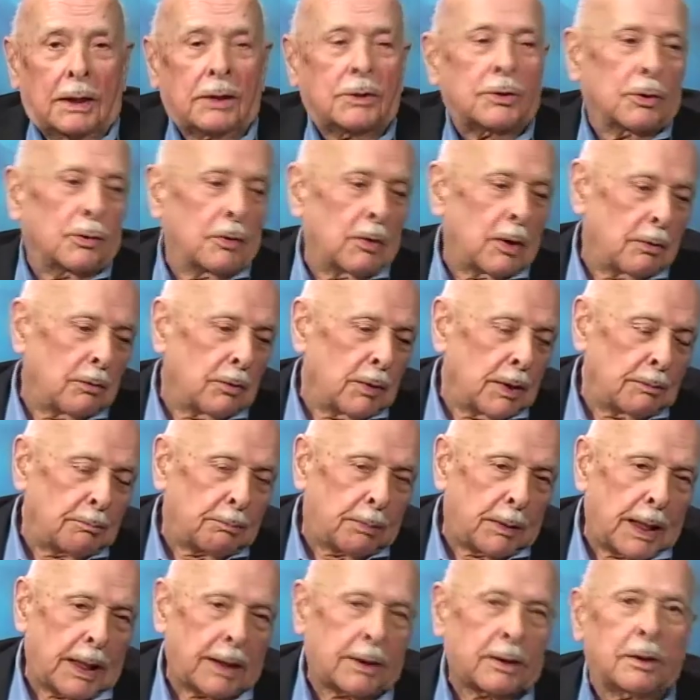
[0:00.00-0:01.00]
so I went
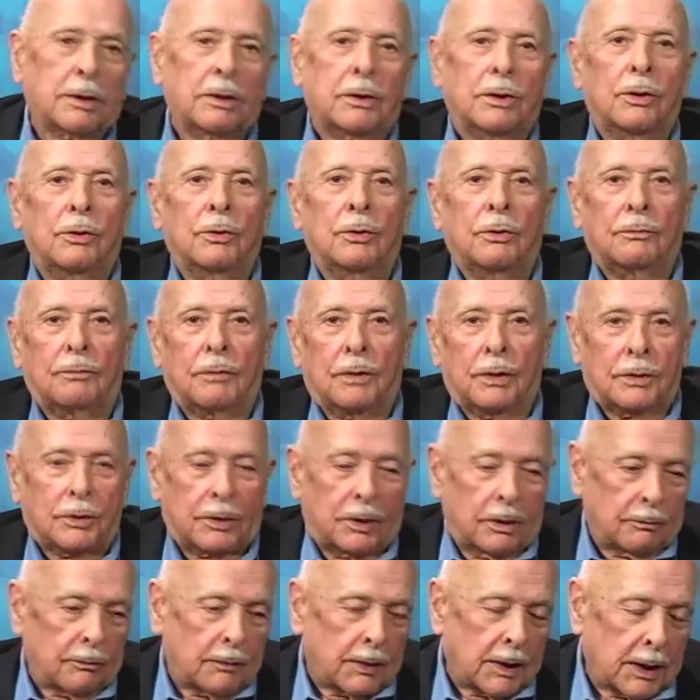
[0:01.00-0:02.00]
back to the
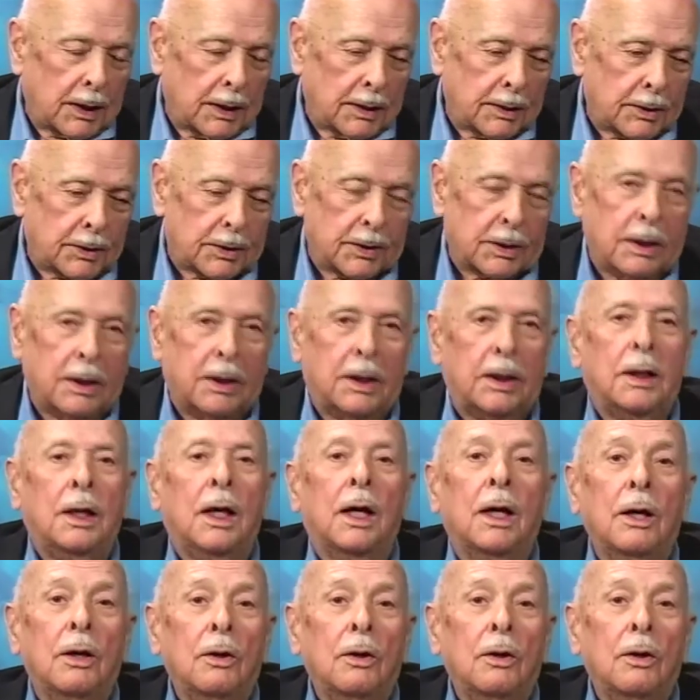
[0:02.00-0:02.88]
University of Tennessee,